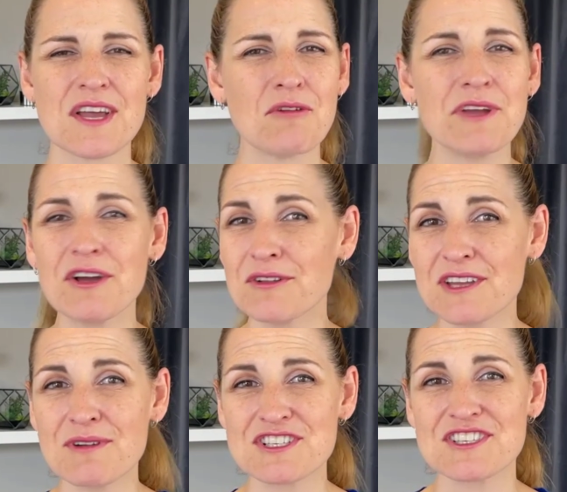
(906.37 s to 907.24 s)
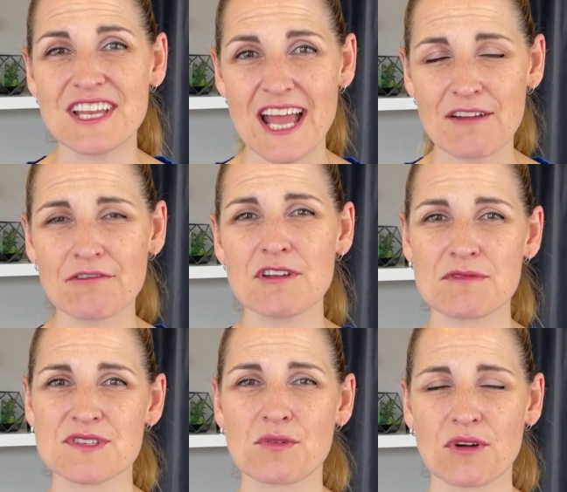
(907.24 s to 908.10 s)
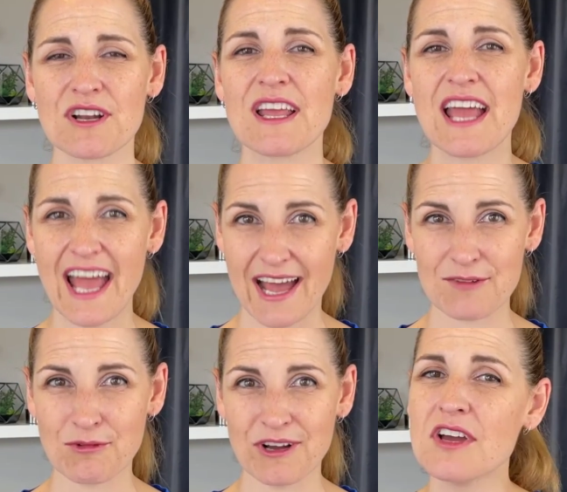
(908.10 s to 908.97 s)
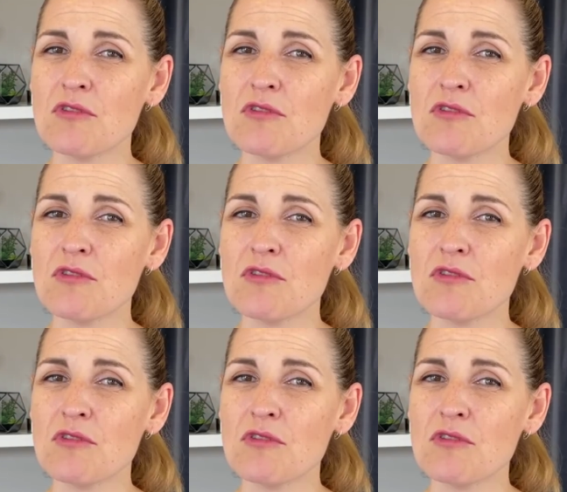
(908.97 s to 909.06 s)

We only wish that every resort had one.